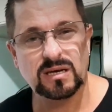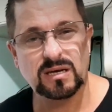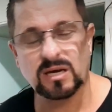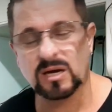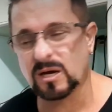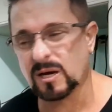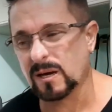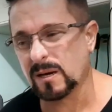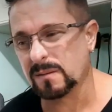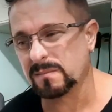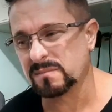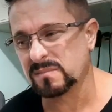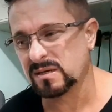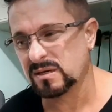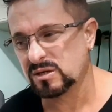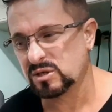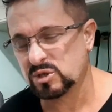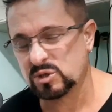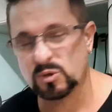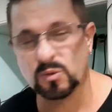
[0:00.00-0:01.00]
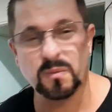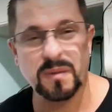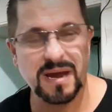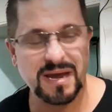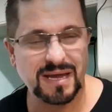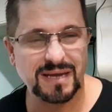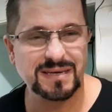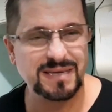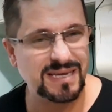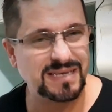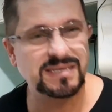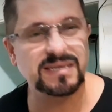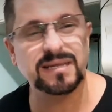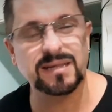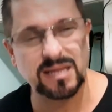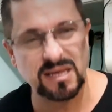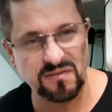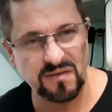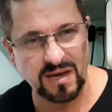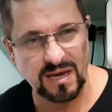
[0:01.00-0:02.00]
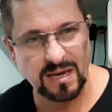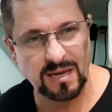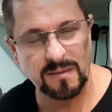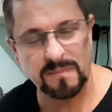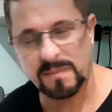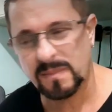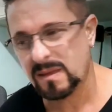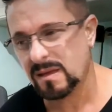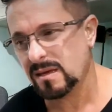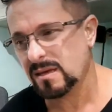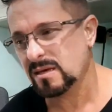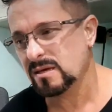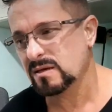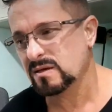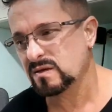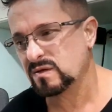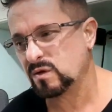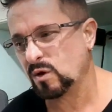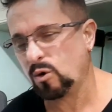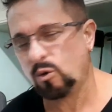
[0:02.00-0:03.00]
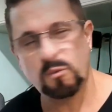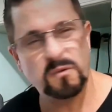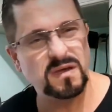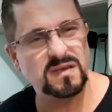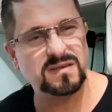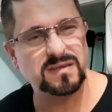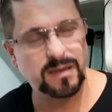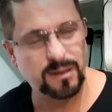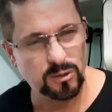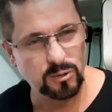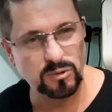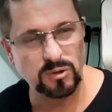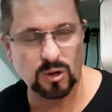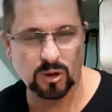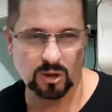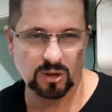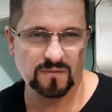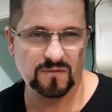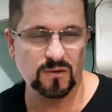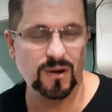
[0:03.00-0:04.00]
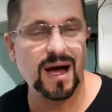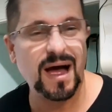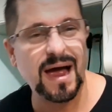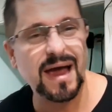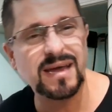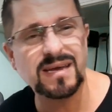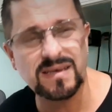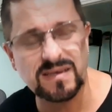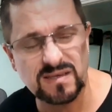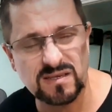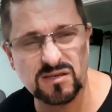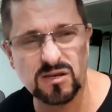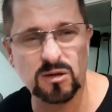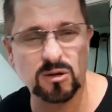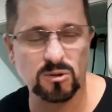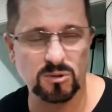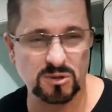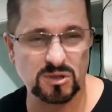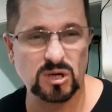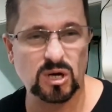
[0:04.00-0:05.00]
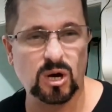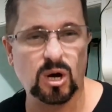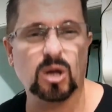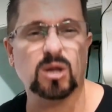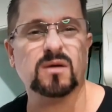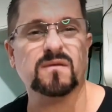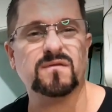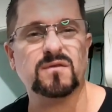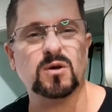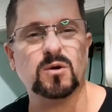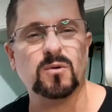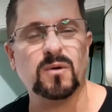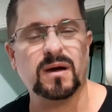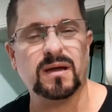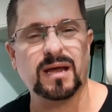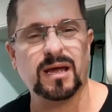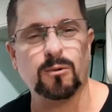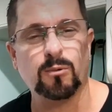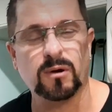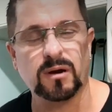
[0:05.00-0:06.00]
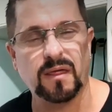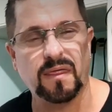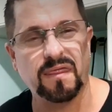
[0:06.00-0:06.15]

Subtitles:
to make a decent living. So we salute all of you. I salute all of you, and I want to